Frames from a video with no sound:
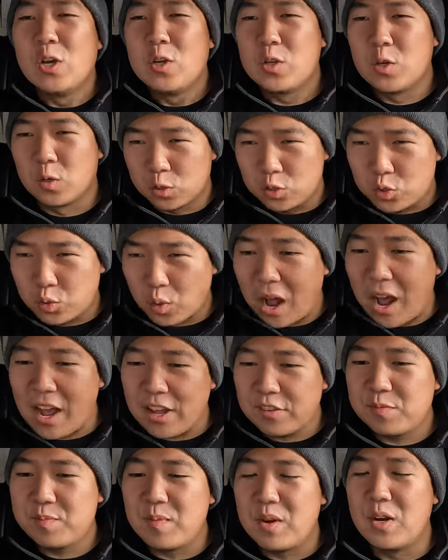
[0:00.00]
your
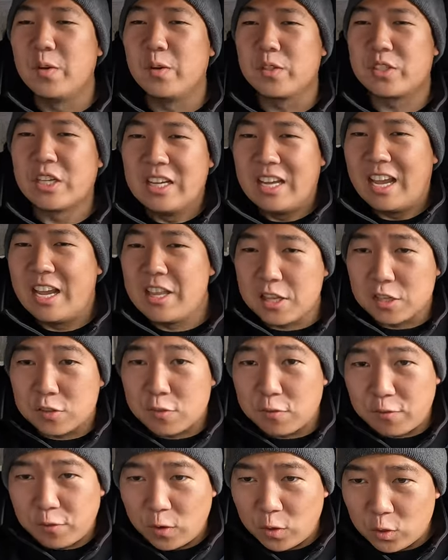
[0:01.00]
drive modes in this
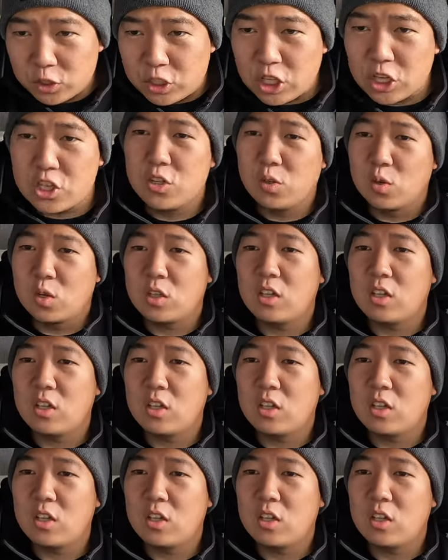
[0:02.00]
full digital